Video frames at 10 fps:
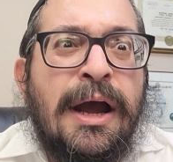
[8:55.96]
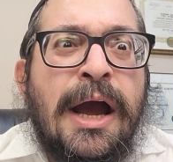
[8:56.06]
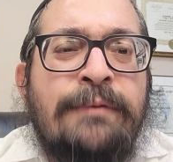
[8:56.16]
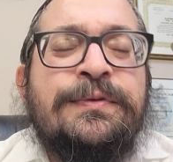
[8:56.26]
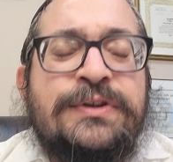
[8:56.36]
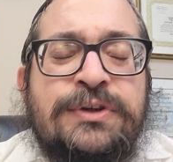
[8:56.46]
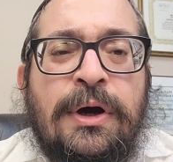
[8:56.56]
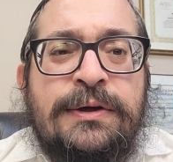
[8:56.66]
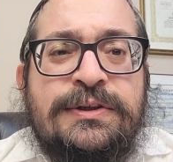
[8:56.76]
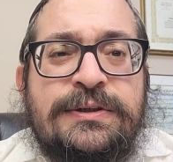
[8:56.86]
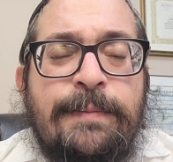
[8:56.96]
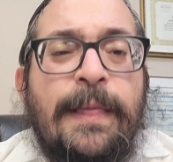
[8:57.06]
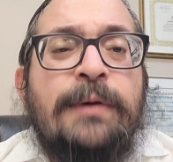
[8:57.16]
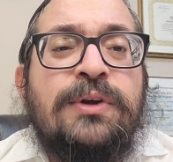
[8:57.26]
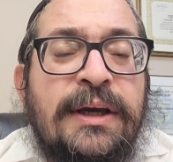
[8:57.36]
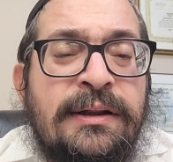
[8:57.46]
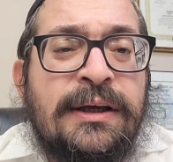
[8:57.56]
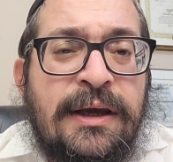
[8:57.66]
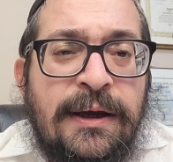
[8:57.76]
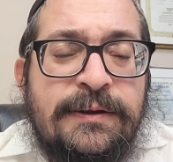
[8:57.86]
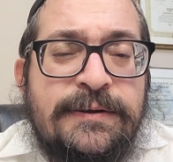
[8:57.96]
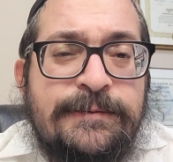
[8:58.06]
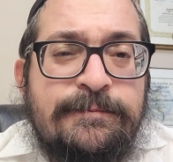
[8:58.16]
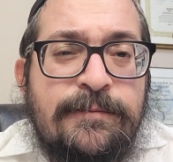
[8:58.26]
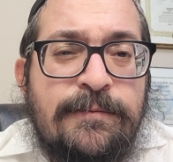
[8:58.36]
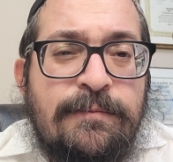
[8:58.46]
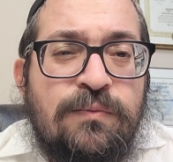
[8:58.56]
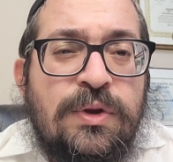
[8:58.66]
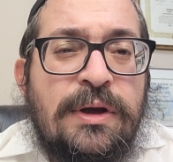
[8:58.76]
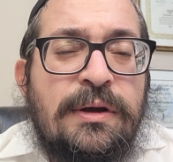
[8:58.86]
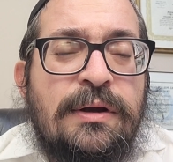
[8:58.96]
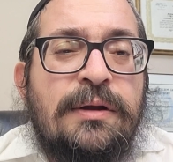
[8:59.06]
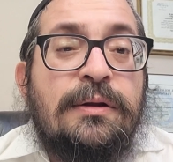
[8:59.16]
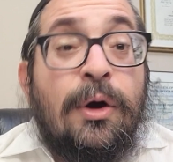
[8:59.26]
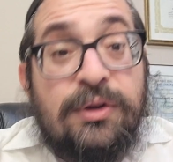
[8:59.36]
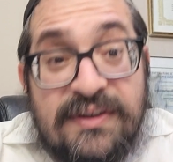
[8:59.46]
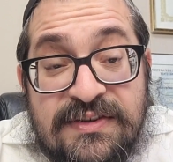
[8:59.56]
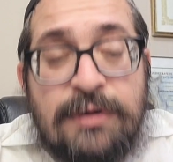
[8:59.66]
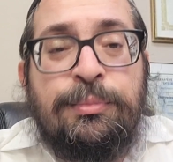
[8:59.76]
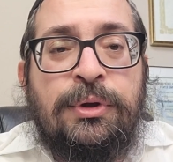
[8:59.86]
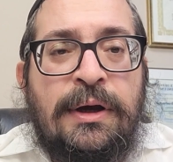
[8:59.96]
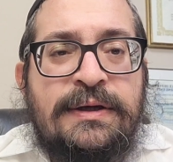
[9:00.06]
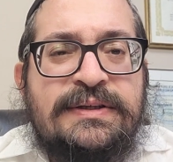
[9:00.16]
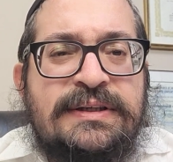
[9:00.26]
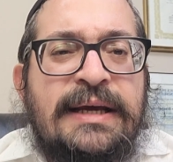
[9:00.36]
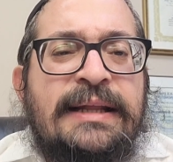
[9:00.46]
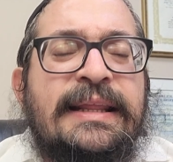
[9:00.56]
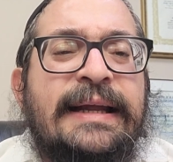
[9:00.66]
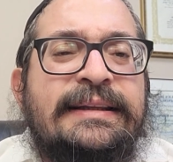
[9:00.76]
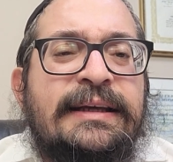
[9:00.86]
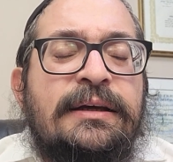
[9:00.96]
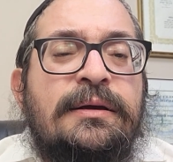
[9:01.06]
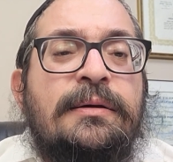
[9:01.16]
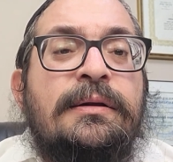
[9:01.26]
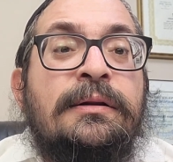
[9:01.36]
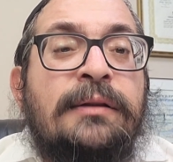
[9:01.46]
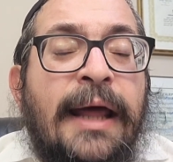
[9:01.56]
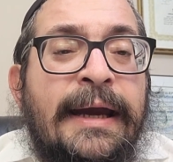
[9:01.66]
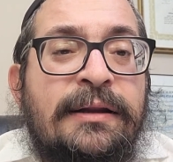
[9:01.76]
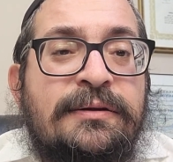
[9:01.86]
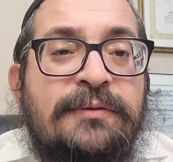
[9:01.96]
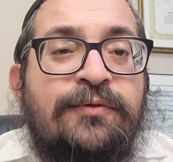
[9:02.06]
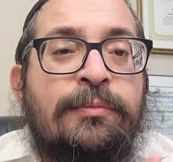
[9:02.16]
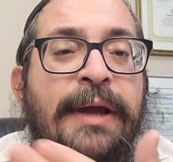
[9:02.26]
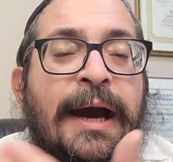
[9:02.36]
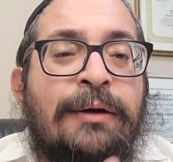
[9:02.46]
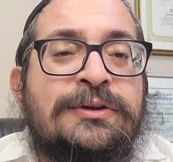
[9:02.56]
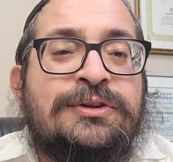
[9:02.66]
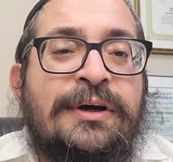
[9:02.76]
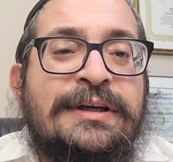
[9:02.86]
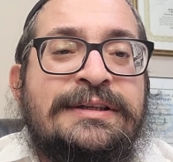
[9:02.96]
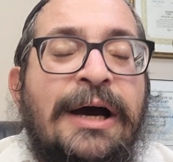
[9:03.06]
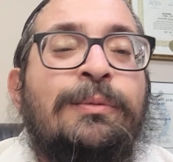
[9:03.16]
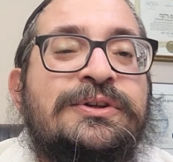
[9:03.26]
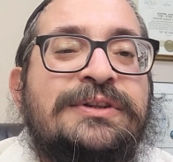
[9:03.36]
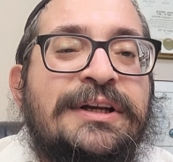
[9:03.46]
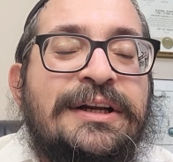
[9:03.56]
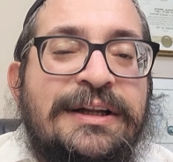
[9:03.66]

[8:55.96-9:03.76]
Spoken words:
emphasize, to indicate, or to symbolize that the light from the outside is not what's needed